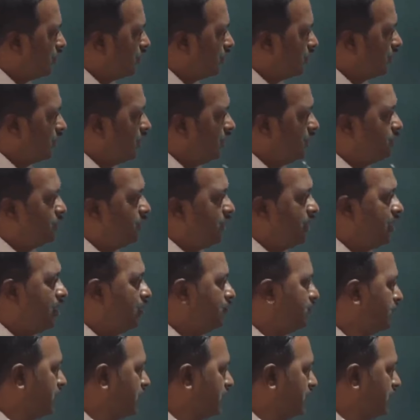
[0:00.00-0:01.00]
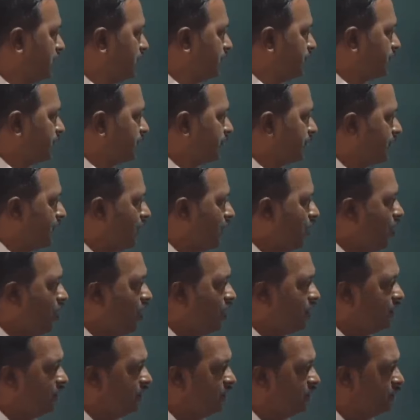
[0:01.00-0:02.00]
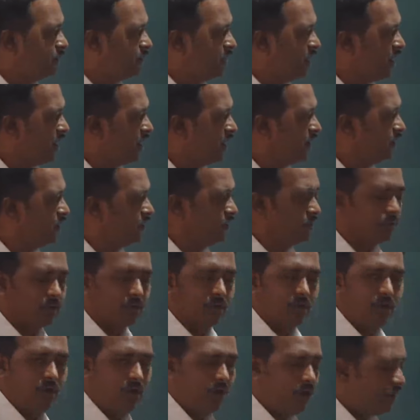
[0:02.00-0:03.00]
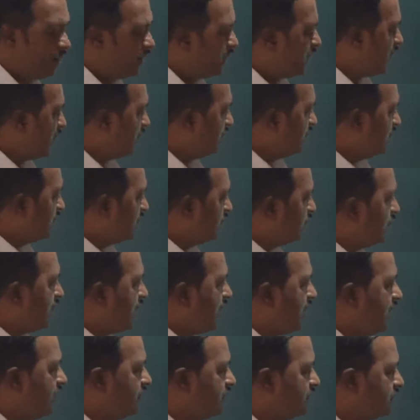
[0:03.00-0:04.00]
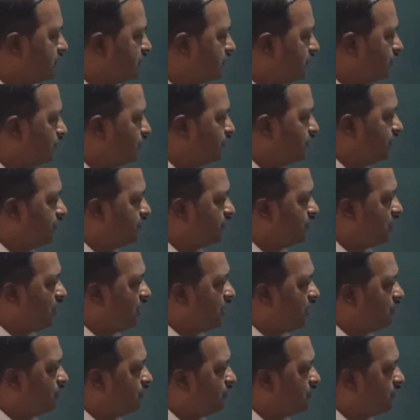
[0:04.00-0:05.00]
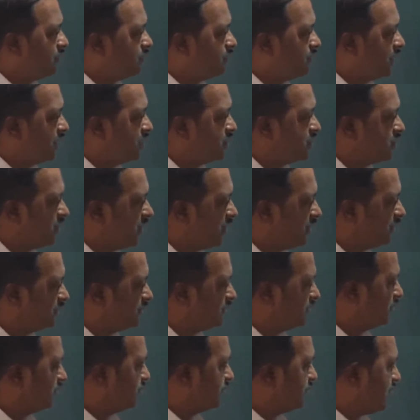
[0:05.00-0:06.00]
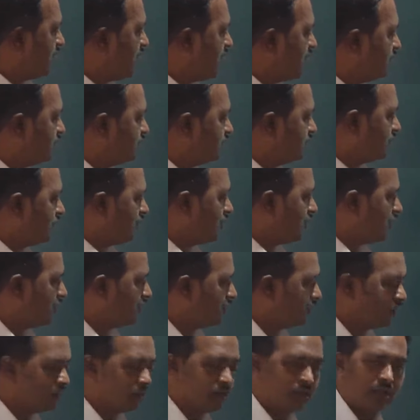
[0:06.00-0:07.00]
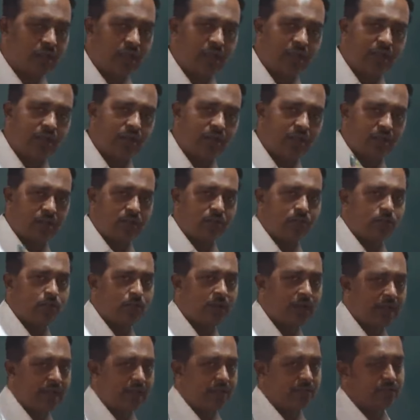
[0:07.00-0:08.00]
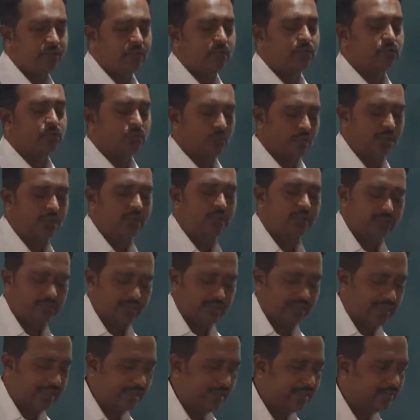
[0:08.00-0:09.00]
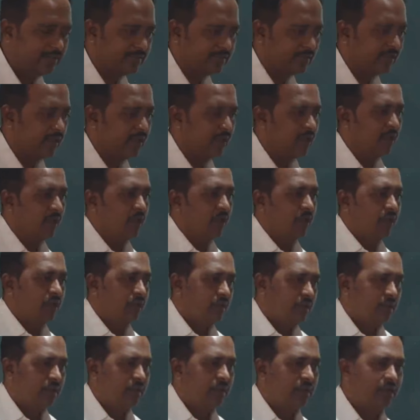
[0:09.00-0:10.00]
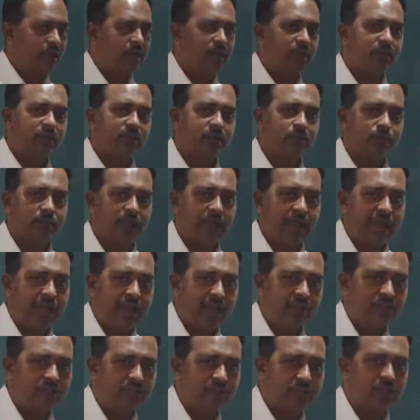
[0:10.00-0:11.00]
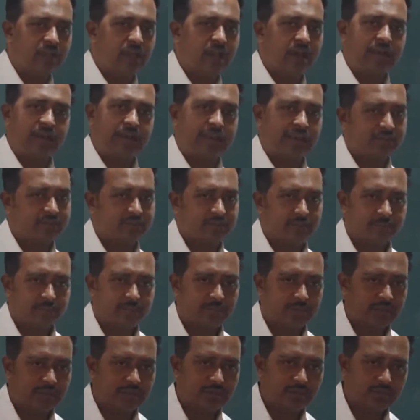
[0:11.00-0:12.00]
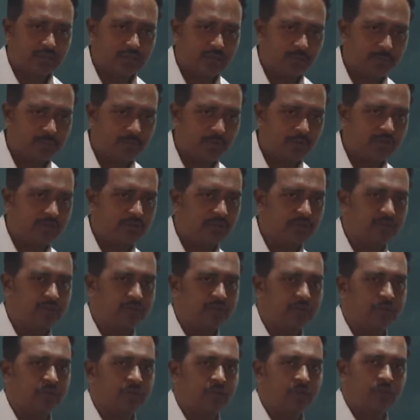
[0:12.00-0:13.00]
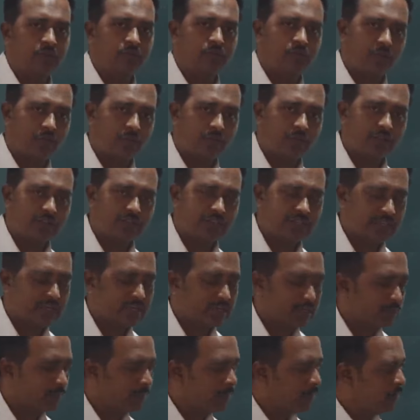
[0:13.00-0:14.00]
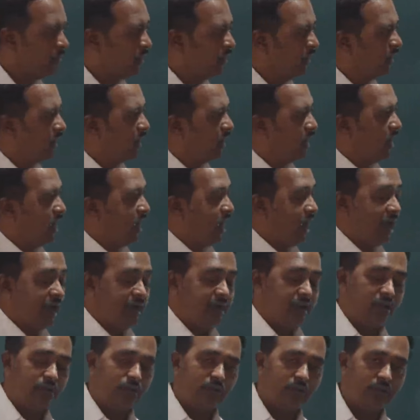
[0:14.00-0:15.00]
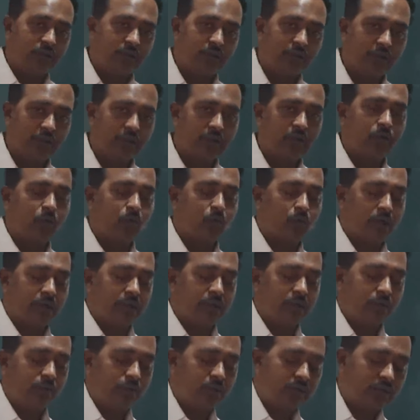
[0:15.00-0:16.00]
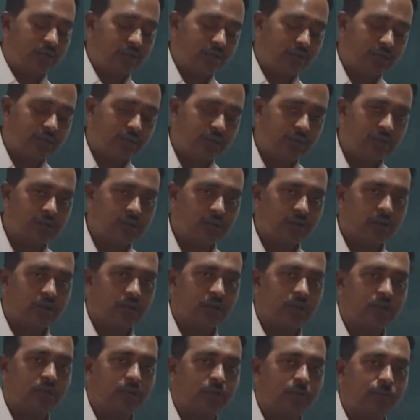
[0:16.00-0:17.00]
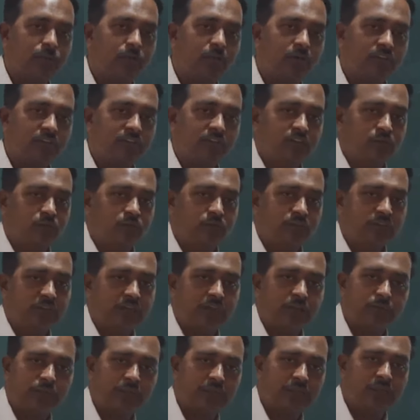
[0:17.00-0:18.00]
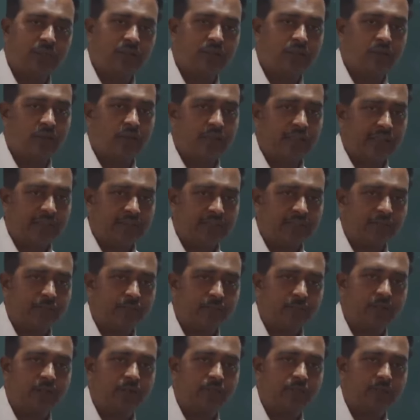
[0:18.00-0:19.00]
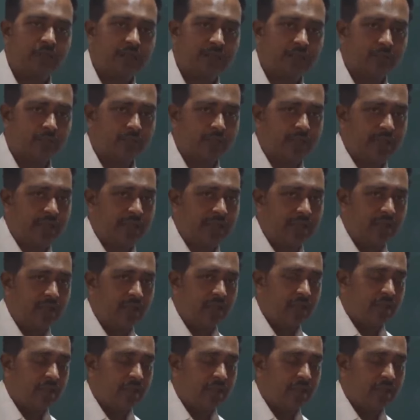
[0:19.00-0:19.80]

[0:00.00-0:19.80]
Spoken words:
repayable on demand or otherwise withdrawable by checks, draft, order and otherwise. So, in the sense, here the banks are accepting the deposits from the general public, and even whatever the deposits which are being accepted by the bank,